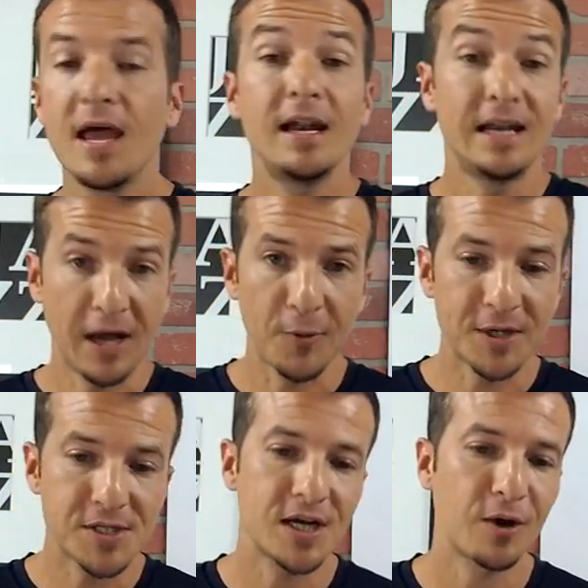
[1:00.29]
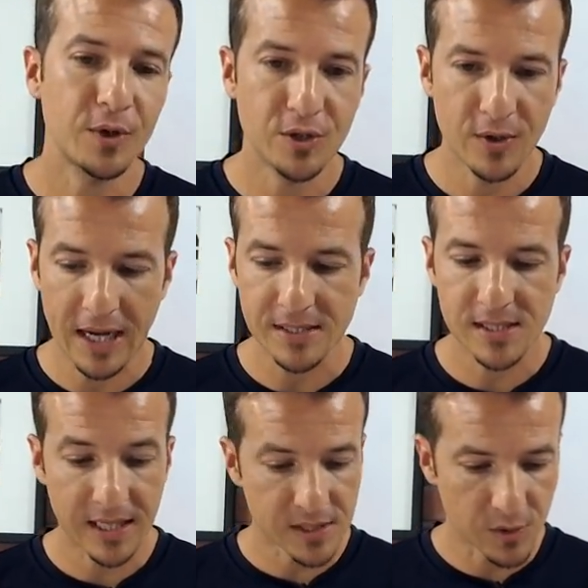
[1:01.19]
Now I'm going to share it with you guys
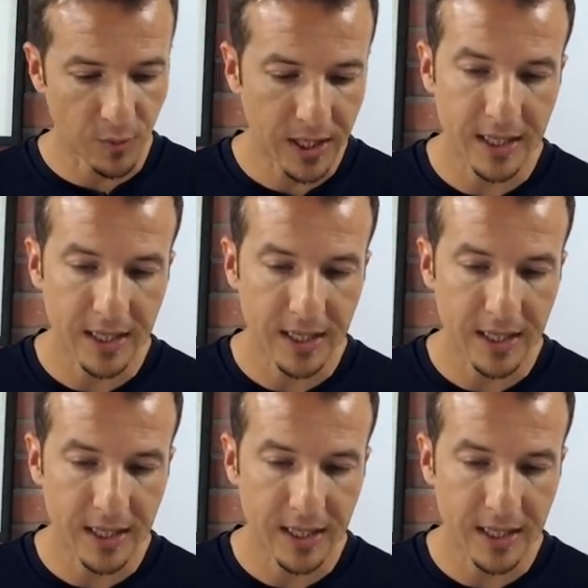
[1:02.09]
today, so we'll get